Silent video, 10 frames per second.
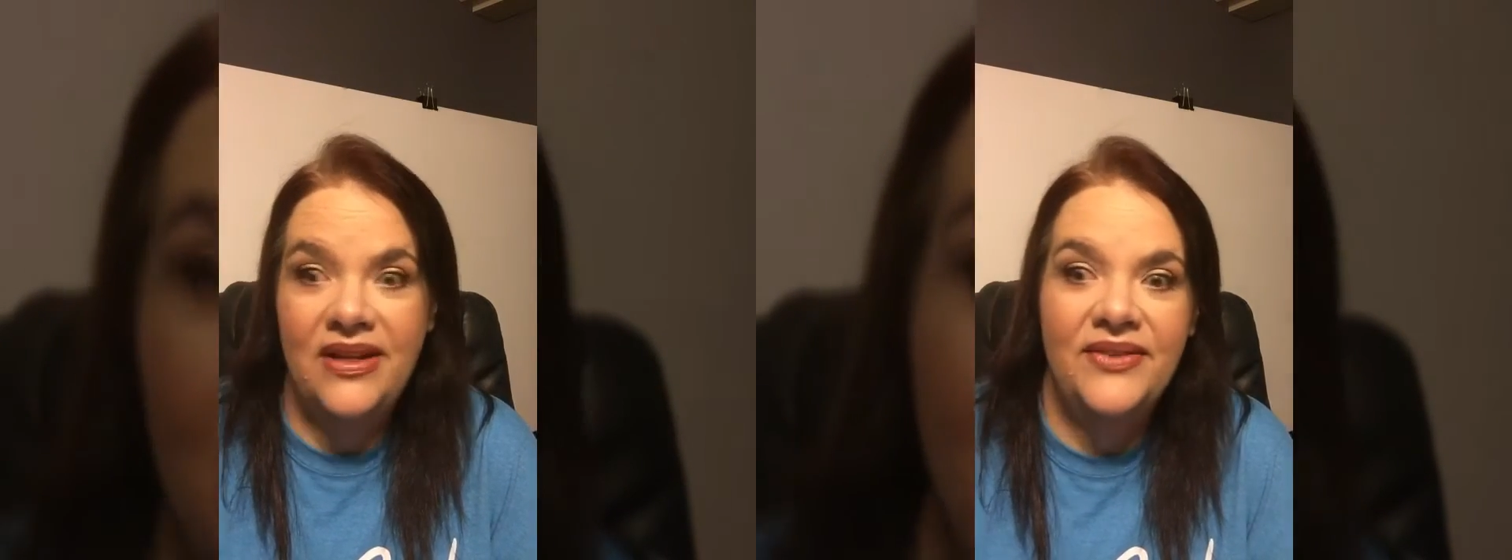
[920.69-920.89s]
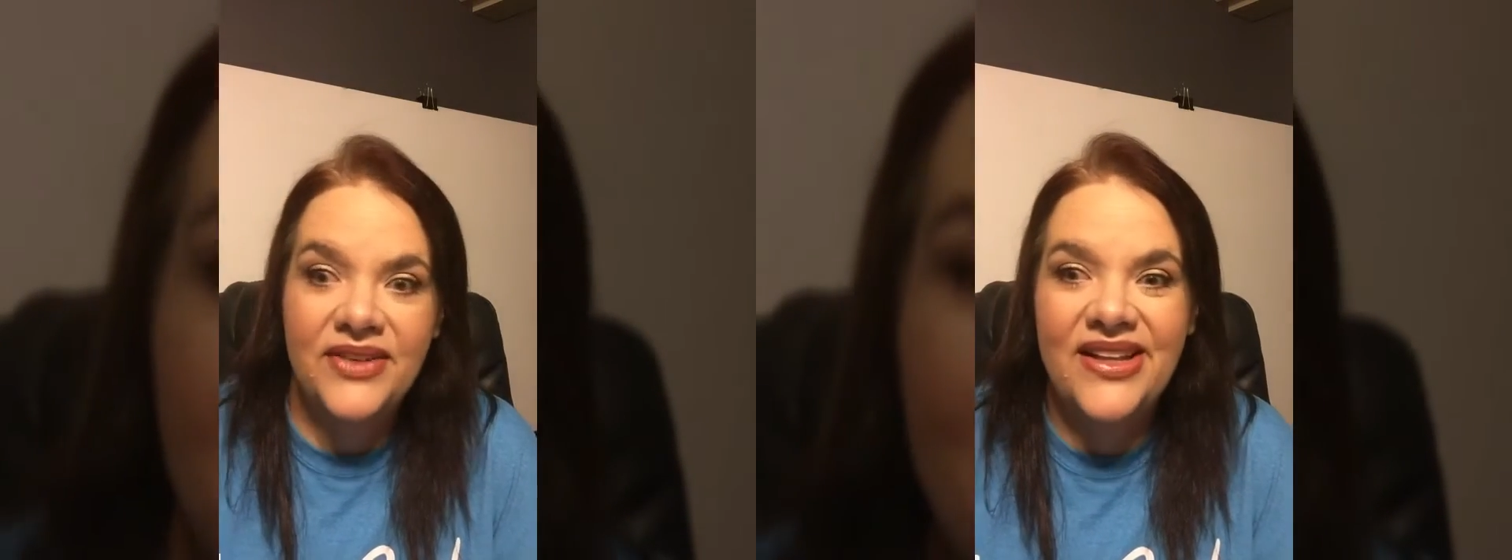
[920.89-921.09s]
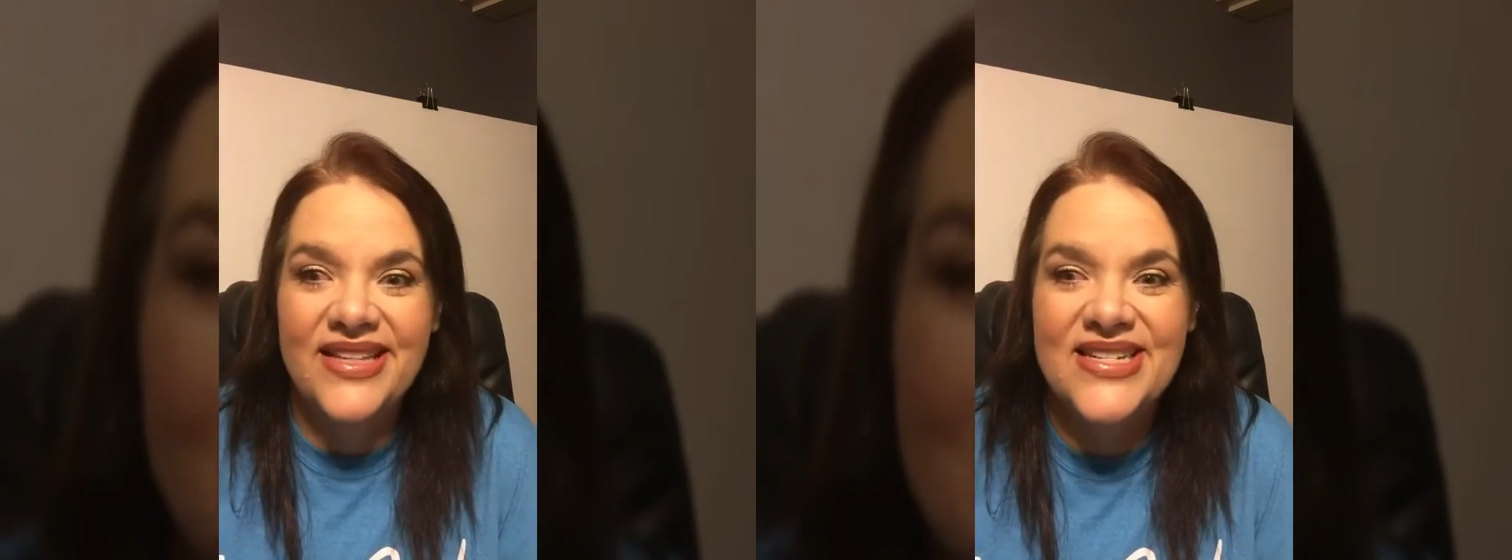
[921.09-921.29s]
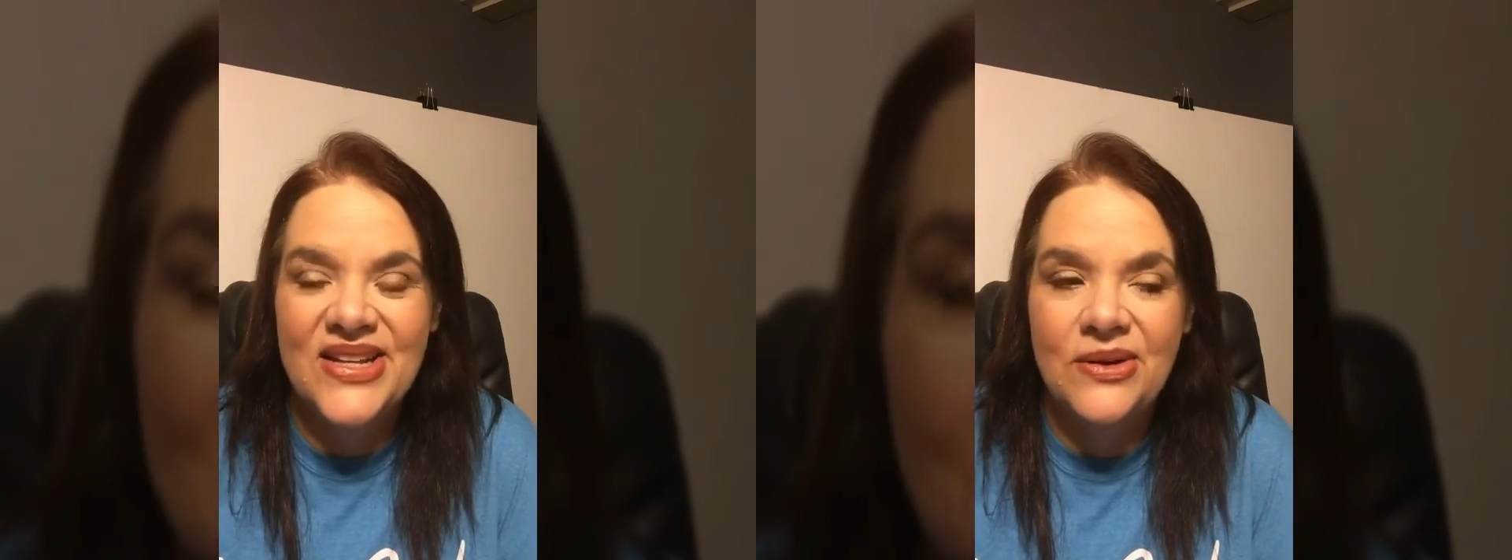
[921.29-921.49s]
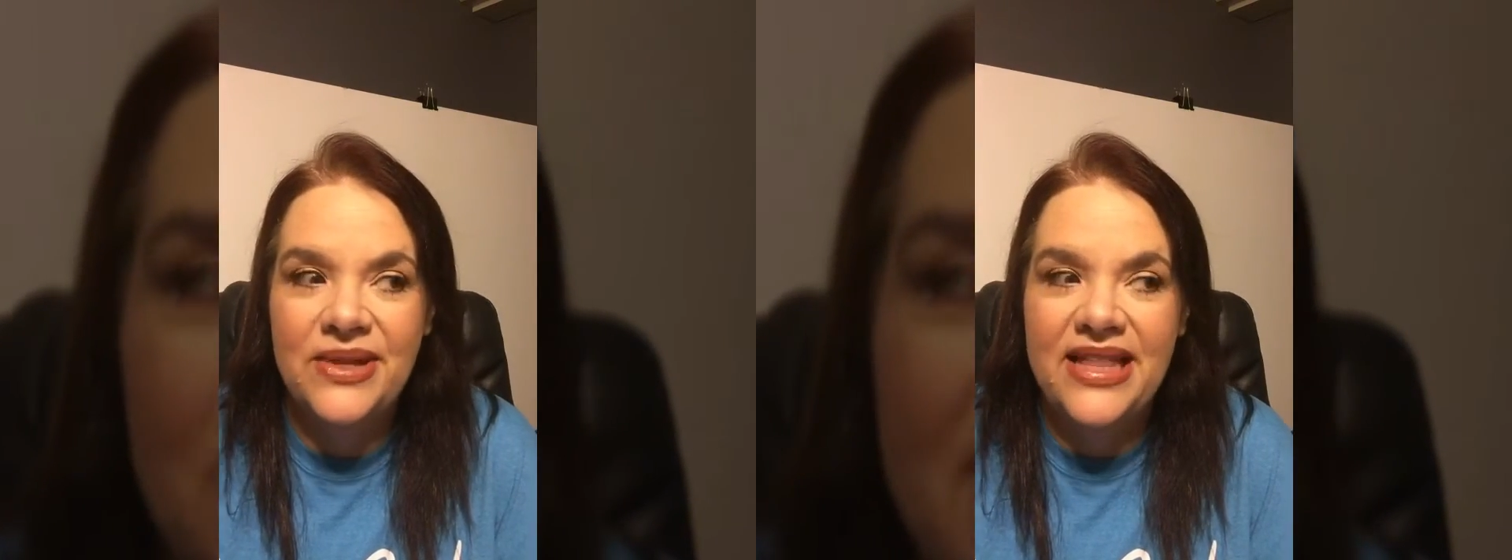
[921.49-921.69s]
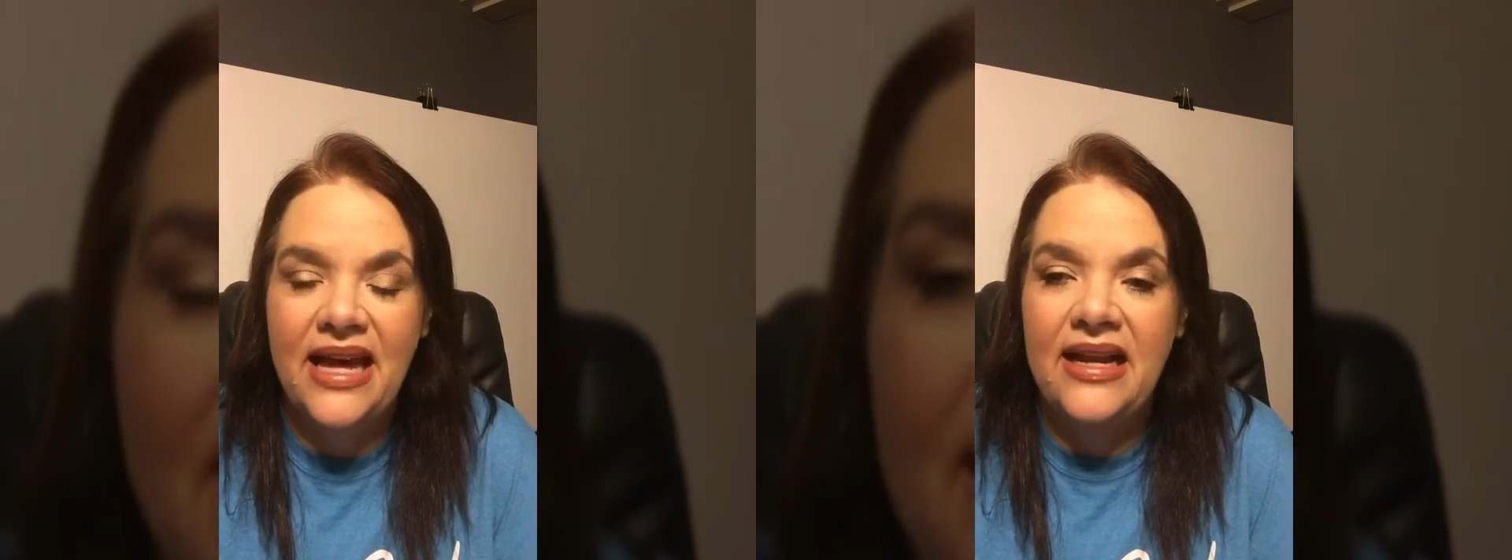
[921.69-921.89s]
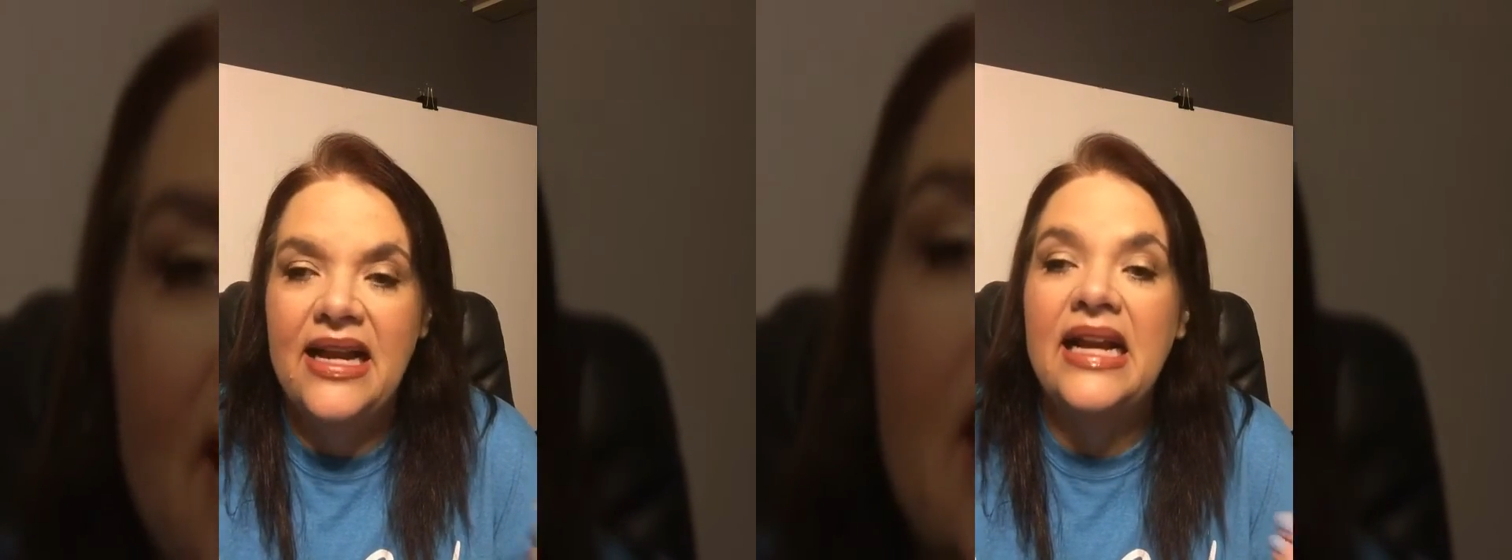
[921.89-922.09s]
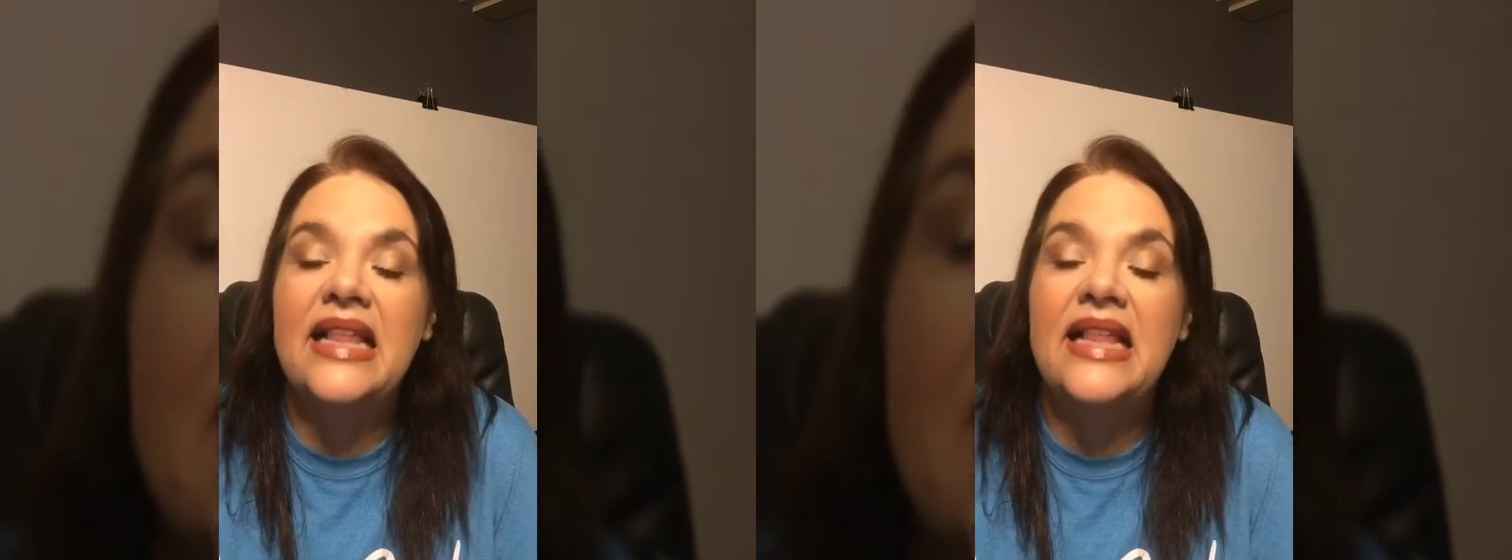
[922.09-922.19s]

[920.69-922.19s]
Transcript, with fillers: well, I've gone this long without it.